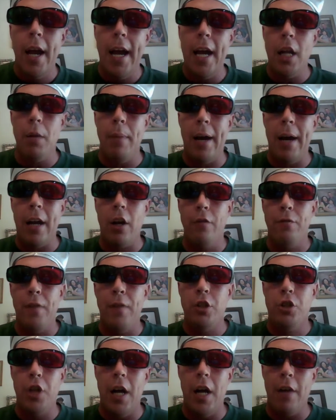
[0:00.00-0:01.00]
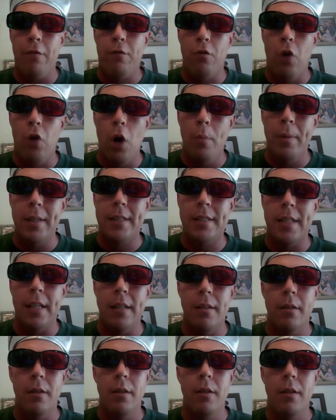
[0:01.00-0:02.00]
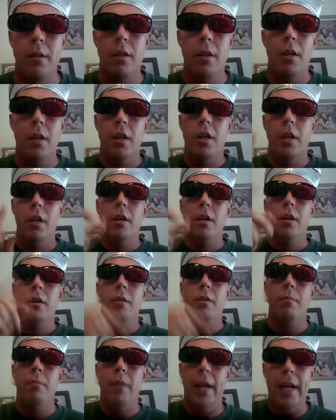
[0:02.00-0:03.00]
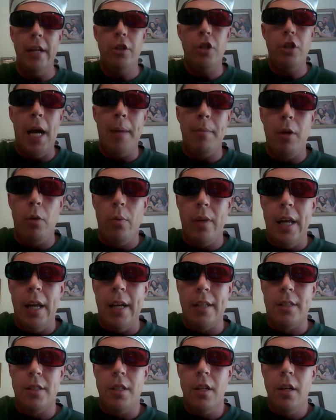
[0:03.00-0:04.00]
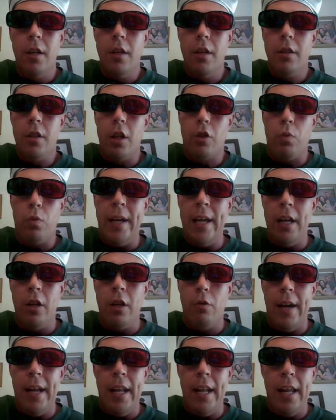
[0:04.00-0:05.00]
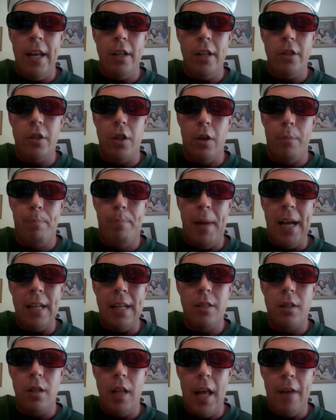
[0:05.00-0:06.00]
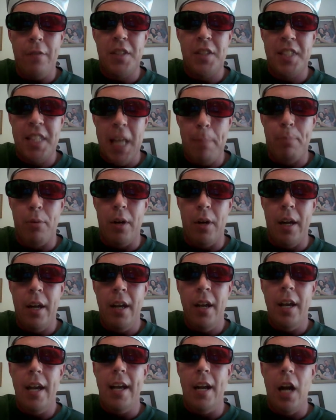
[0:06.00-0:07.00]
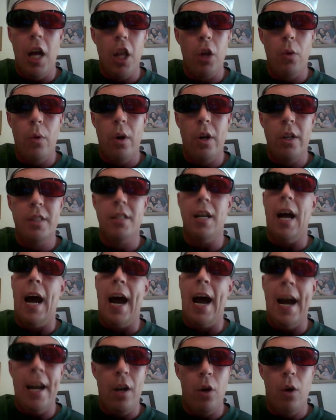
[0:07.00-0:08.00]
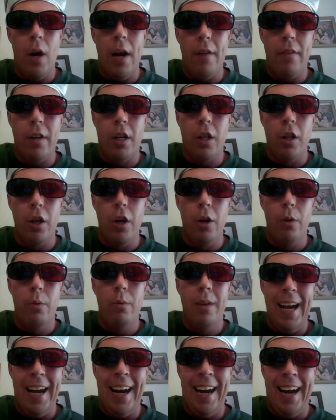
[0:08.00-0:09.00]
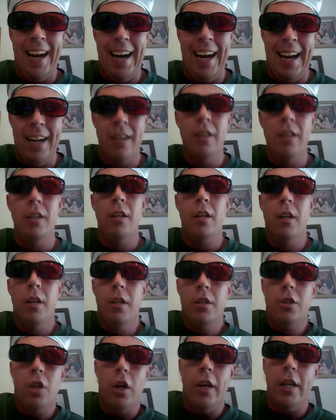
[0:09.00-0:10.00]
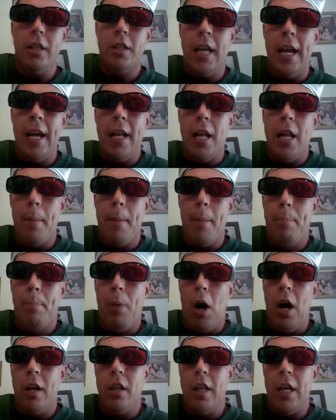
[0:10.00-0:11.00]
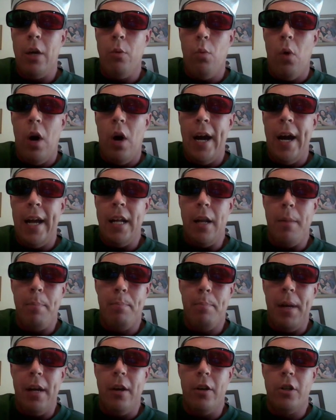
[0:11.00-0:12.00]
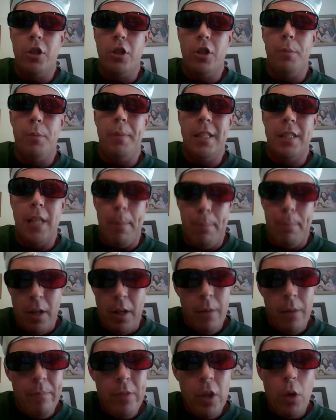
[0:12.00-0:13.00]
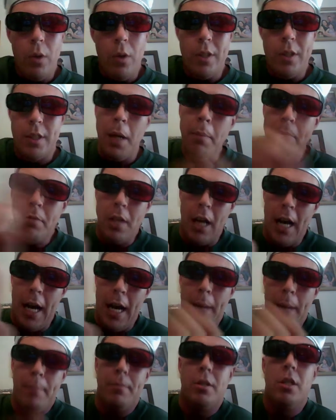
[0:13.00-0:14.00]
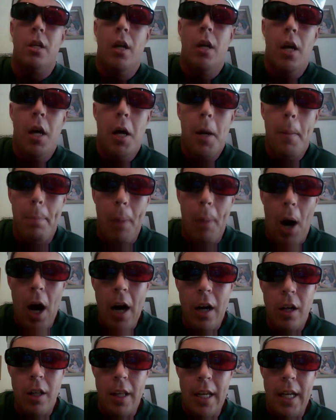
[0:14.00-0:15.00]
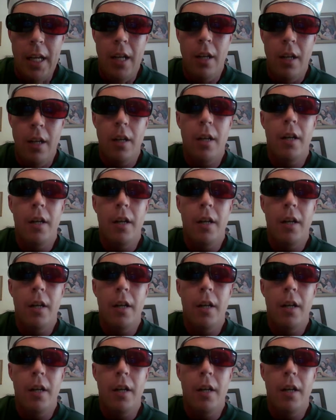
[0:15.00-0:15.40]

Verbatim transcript: And to my good friend Jeff Roberson, he chimed in with this. The three ingredients are best left separate. In other words, I don't have a clue. Ha ha! So you're saying that barley, wine, and beer should be separate. Well, sometimes barley,